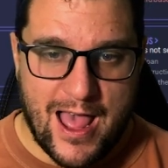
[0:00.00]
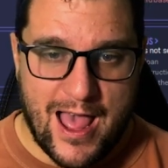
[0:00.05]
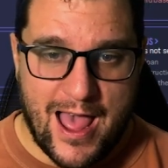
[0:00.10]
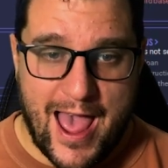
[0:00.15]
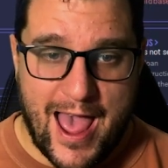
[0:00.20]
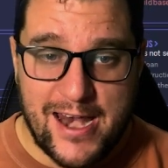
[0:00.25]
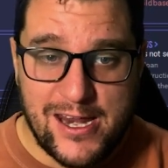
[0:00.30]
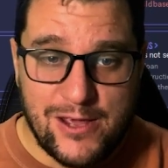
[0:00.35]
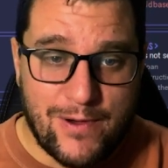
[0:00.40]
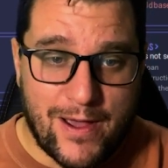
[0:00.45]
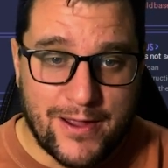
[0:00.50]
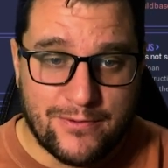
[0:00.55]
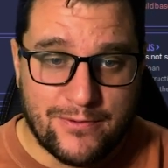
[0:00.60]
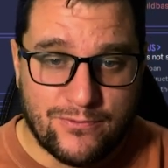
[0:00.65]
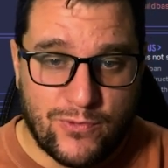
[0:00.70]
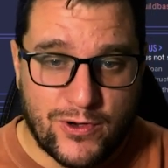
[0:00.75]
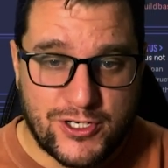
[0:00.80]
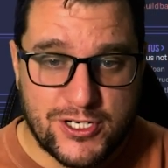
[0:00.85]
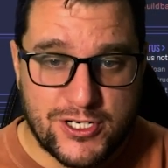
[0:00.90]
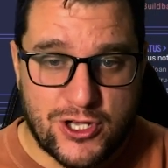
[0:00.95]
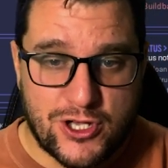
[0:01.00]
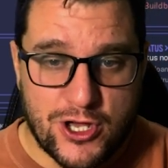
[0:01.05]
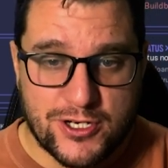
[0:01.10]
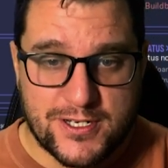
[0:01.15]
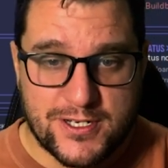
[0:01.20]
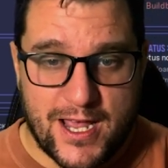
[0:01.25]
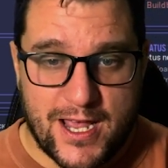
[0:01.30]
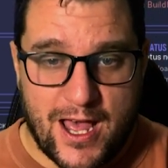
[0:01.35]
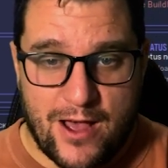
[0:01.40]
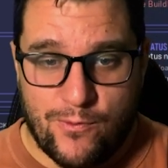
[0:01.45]
Anyway, which is
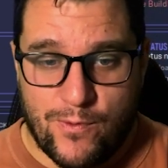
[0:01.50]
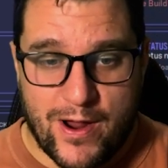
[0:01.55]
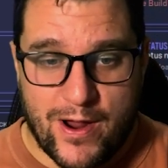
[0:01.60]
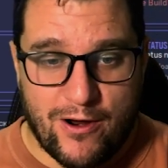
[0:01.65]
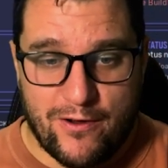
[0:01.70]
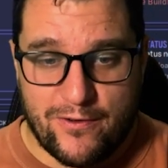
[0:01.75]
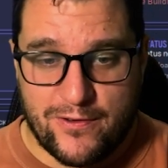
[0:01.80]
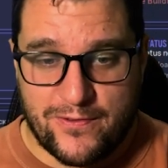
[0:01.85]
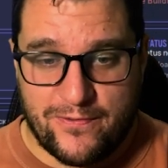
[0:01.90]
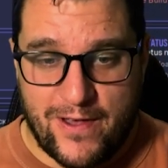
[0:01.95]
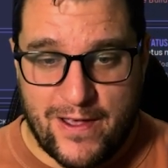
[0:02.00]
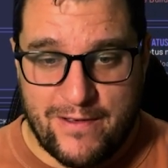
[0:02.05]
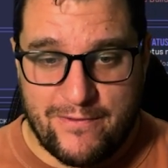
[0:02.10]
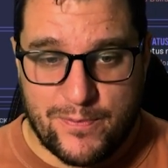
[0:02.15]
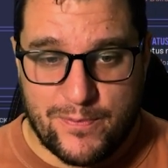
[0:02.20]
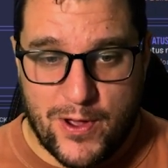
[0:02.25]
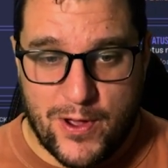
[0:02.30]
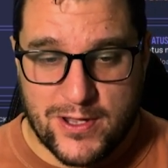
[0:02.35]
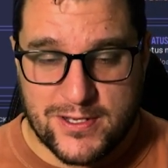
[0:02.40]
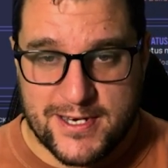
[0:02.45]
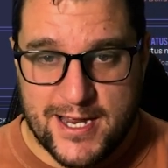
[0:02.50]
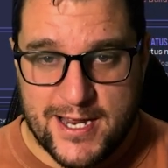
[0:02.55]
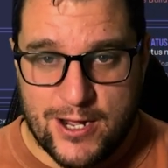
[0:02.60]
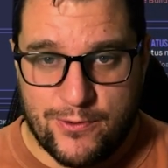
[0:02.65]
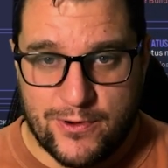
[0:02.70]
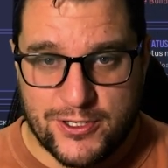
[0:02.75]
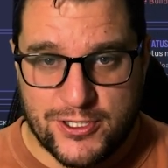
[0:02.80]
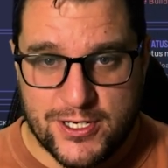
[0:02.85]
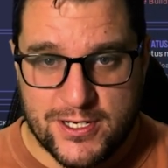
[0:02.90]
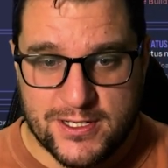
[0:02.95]
good. We're his favoured personnel,
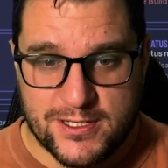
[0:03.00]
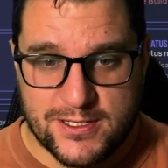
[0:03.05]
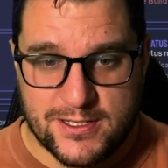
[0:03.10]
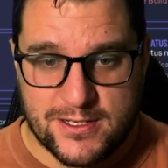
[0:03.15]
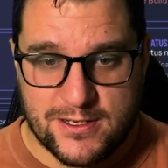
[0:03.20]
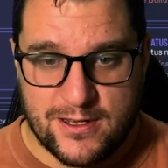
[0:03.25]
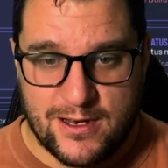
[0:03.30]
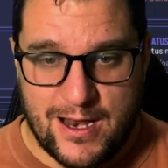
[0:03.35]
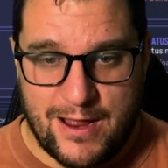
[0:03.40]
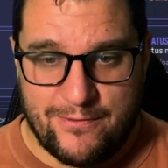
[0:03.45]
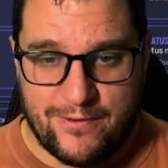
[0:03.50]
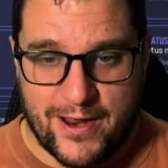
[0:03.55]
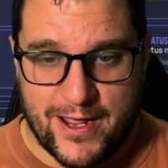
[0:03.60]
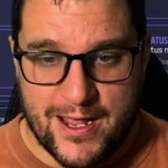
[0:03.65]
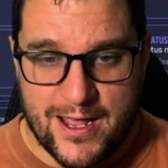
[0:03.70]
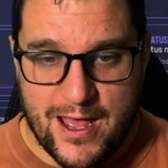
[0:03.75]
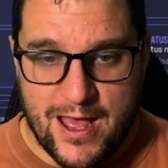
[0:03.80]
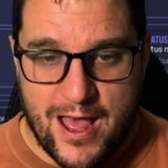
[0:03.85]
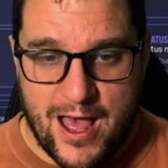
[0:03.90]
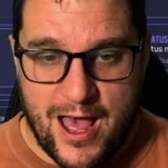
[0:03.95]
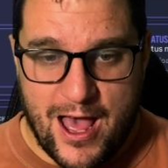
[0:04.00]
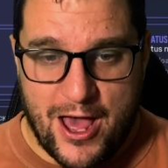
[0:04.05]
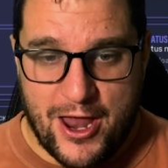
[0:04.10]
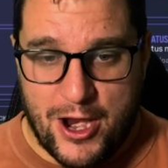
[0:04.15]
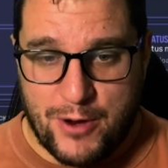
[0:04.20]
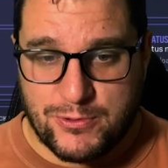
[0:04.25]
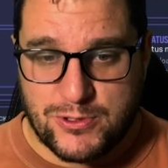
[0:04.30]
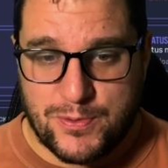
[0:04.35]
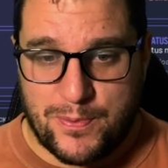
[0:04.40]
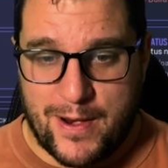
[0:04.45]
which is lovely. And
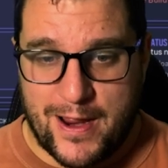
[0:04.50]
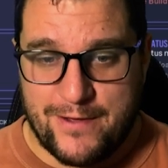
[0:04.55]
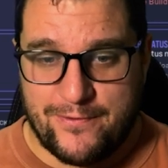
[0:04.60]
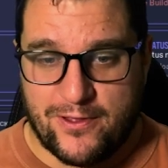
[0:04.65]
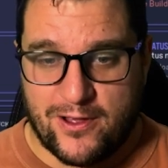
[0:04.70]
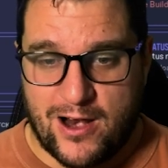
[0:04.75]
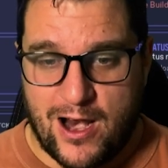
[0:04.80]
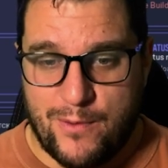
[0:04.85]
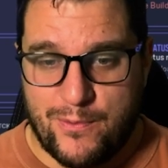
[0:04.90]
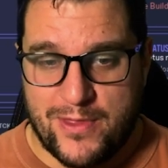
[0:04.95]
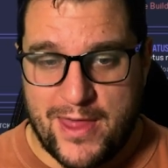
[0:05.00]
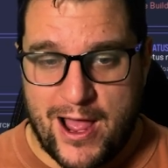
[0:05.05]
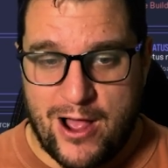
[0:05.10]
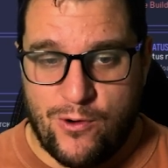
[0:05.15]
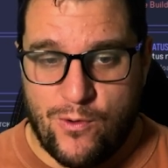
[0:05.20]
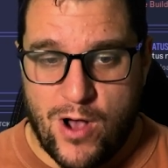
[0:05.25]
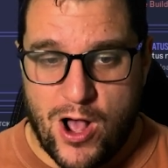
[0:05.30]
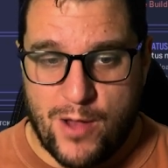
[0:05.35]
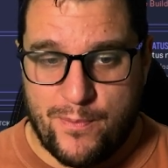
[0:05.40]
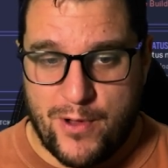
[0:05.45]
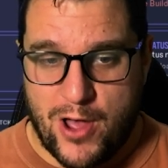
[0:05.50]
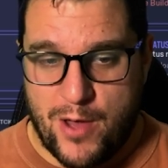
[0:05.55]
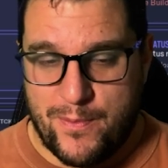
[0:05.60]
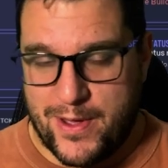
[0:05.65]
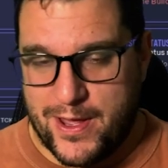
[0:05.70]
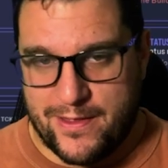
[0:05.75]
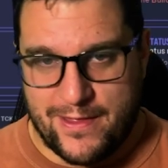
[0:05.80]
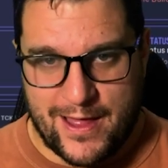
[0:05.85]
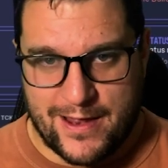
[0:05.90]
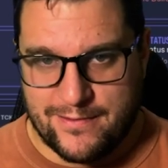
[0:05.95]
able to play for the club without a work
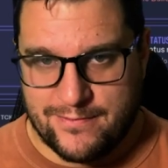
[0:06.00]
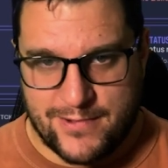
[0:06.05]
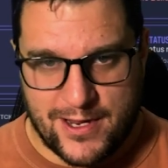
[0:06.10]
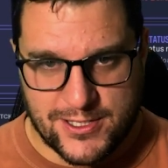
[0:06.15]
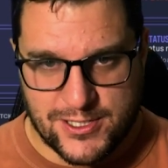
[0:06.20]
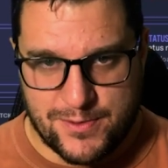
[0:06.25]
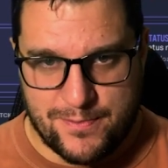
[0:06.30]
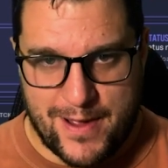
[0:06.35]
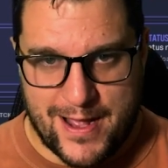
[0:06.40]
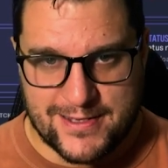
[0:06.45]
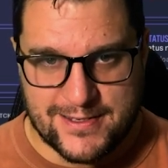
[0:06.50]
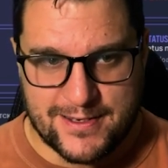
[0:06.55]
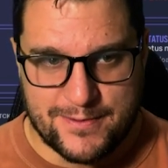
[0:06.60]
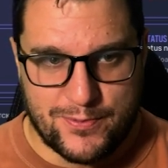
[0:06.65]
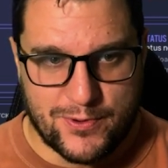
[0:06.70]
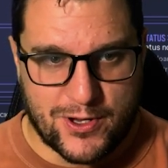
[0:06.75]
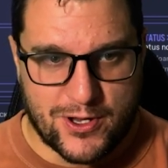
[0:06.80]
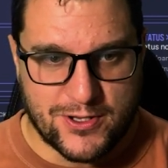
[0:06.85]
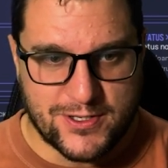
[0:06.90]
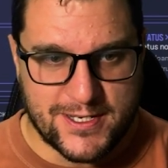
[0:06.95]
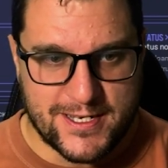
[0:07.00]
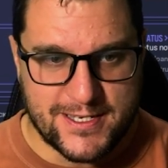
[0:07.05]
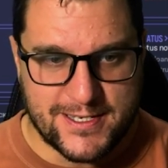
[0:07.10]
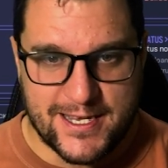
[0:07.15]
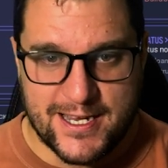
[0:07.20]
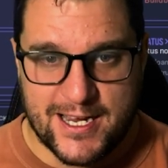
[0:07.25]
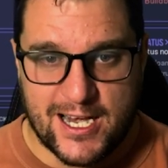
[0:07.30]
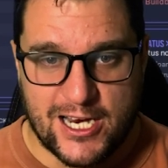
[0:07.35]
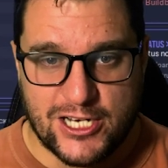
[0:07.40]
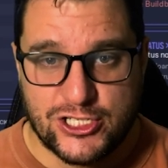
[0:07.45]
permit. That doesn't matter because he's
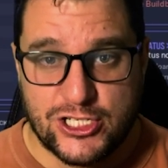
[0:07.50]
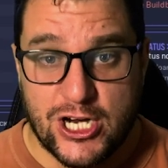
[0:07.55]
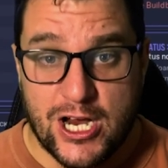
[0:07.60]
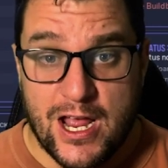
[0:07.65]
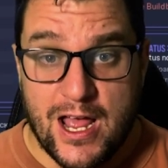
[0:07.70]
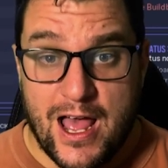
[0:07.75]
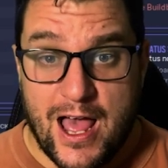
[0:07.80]
English.